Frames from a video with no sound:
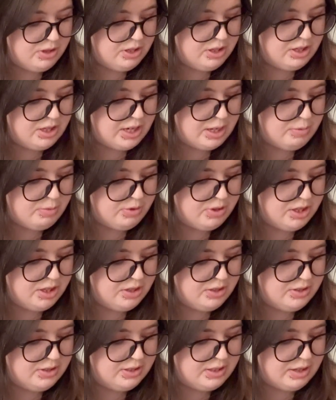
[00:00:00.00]

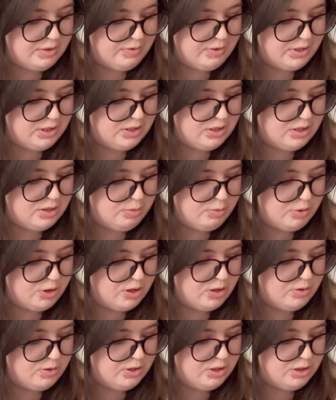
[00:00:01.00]
Gabrielle Zevin's
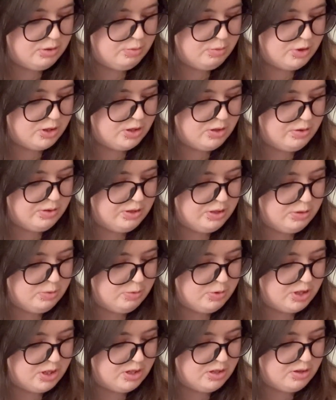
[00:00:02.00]
Tomorrow and Tomorrow and
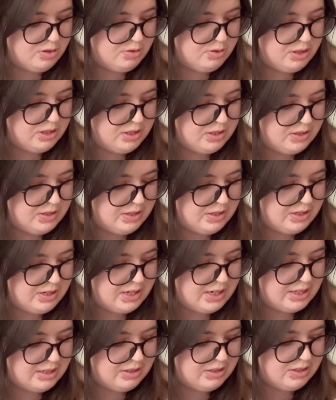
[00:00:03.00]
Tomorrow is a
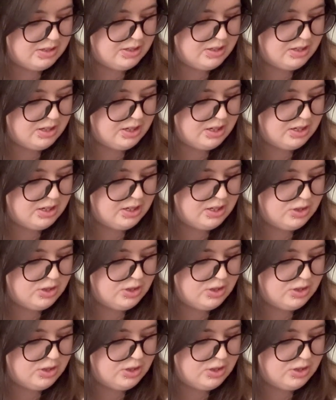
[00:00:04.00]
dazzling and